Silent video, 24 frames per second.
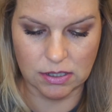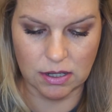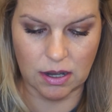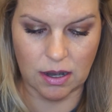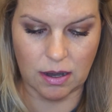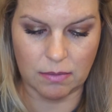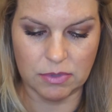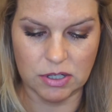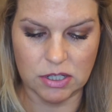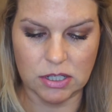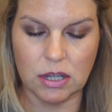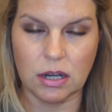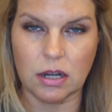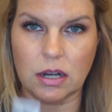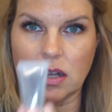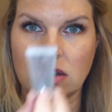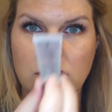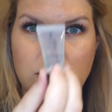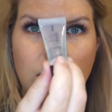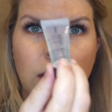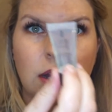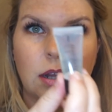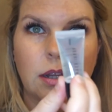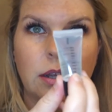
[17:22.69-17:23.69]
and I'm just gonna
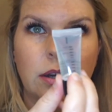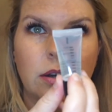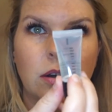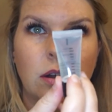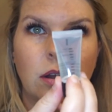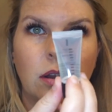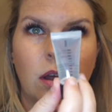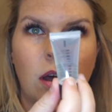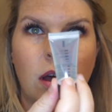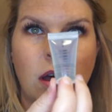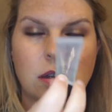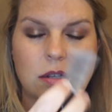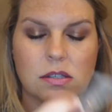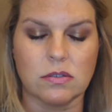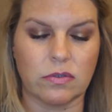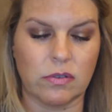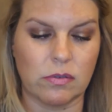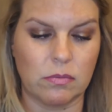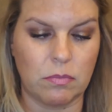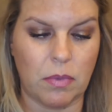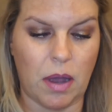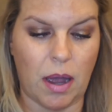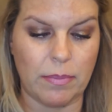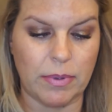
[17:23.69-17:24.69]
use a clear gloss
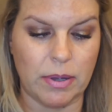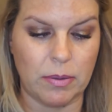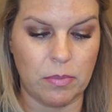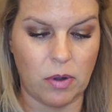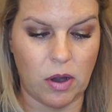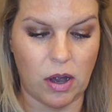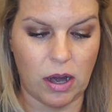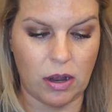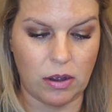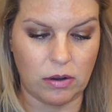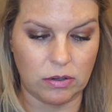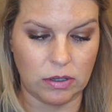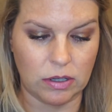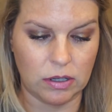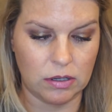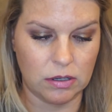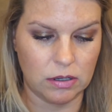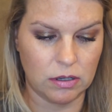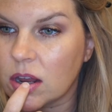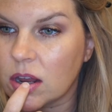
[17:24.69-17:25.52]
from Bobbi Brown.